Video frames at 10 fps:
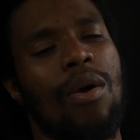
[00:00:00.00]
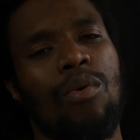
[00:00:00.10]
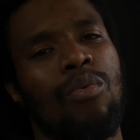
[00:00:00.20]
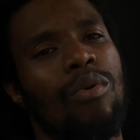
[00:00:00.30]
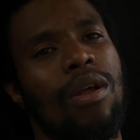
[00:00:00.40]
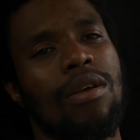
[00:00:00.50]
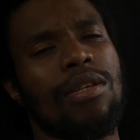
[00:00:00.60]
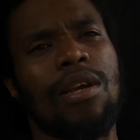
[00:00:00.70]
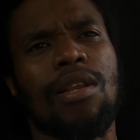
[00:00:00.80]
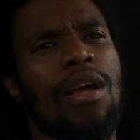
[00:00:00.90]
911." I
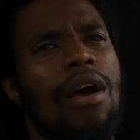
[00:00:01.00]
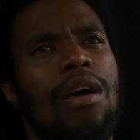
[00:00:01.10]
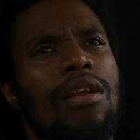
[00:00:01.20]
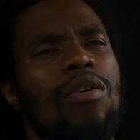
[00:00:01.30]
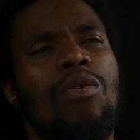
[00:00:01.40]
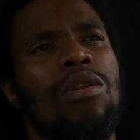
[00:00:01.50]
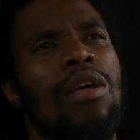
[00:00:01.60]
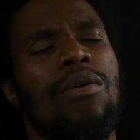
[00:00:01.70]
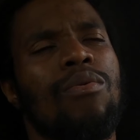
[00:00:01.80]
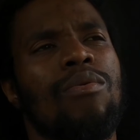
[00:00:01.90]
was like, "Nah, I didn't call
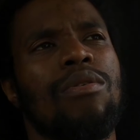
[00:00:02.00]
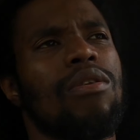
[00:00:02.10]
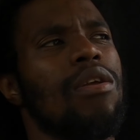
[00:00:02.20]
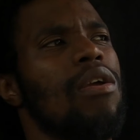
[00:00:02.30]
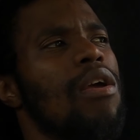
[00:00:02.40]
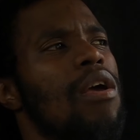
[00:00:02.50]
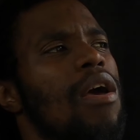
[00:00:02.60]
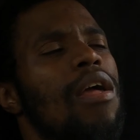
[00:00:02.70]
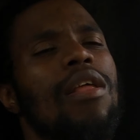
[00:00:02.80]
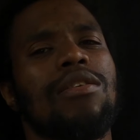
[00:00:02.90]
911."
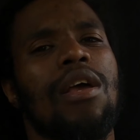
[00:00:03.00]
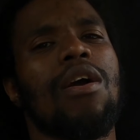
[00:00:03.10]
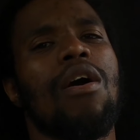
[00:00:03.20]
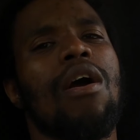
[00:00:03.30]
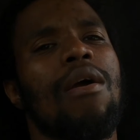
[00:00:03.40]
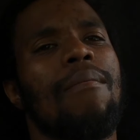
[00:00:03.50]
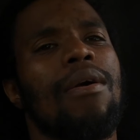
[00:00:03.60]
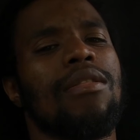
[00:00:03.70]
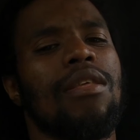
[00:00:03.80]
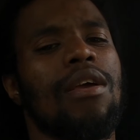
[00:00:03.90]
And he's like, "All right,
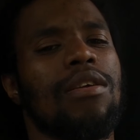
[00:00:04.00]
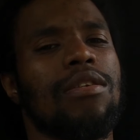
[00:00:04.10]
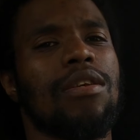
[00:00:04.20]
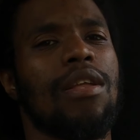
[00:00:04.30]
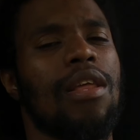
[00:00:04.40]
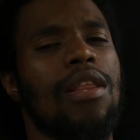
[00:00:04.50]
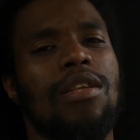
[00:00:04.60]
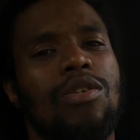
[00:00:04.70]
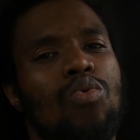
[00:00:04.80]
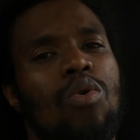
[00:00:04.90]
man, thanks." And then
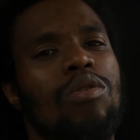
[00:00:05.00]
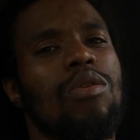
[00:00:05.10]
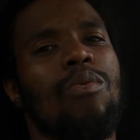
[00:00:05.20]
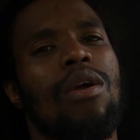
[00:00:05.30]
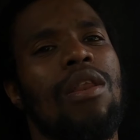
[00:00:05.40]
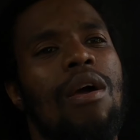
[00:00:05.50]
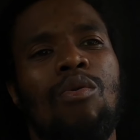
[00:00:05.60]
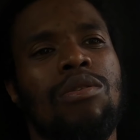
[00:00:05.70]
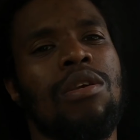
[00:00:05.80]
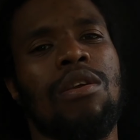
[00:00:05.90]
he just walked away, and that
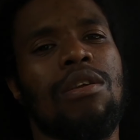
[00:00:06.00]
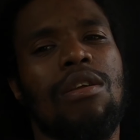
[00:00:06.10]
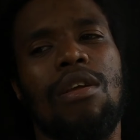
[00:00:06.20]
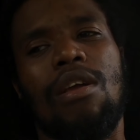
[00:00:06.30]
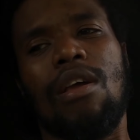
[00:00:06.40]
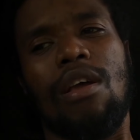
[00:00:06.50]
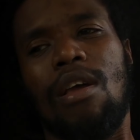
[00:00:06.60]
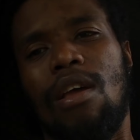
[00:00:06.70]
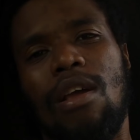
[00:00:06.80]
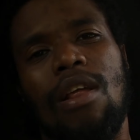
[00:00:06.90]
was it.
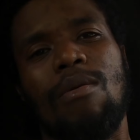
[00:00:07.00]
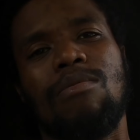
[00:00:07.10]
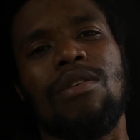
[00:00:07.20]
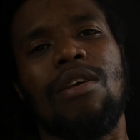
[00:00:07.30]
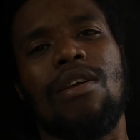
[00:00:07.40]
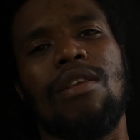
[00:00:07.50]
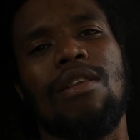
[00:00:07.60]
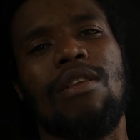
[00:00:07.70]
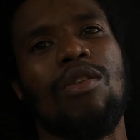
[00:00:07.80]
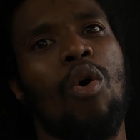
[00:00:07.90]
You know what I'm
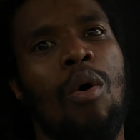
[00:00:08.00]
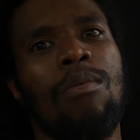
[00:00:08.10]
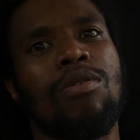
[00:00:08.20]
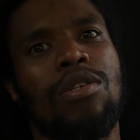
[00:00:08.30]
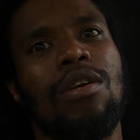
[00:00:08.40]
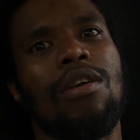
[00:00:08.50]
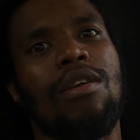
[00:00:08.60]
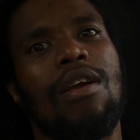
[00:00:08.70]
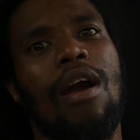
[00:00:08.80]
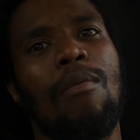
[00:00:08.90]
saying? Normal shit.
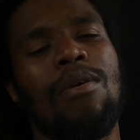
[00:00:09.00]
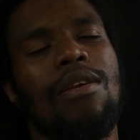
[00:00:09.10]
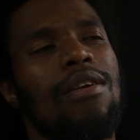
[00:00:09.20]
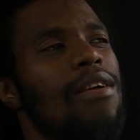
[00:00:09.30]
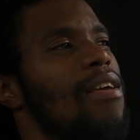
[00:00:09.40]
You got me?